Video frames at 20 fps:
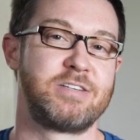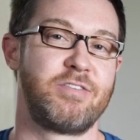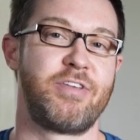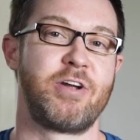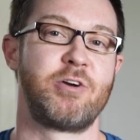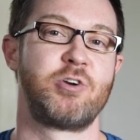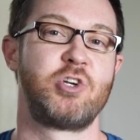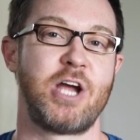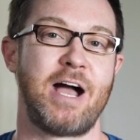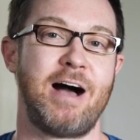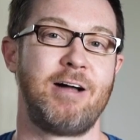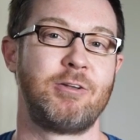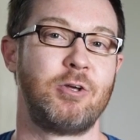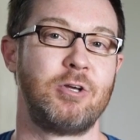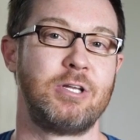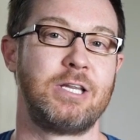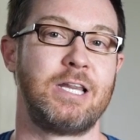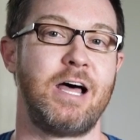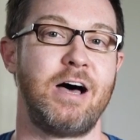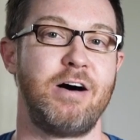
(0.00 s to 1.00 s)
of their
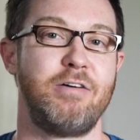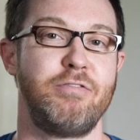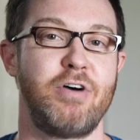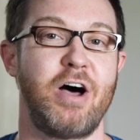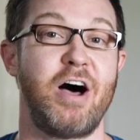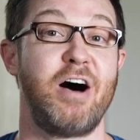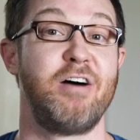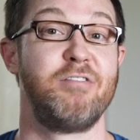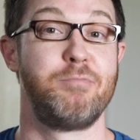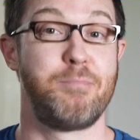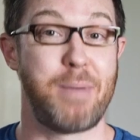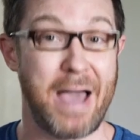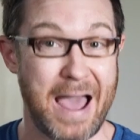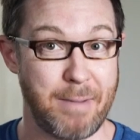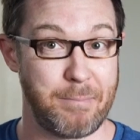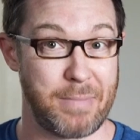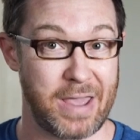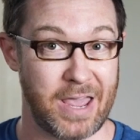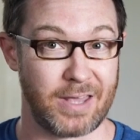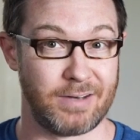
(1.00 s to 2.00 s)
childhood love of
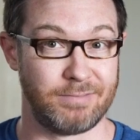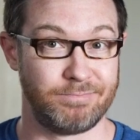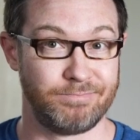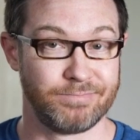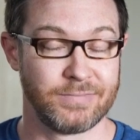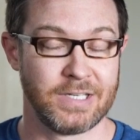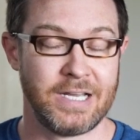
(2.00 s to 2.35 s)
Batman.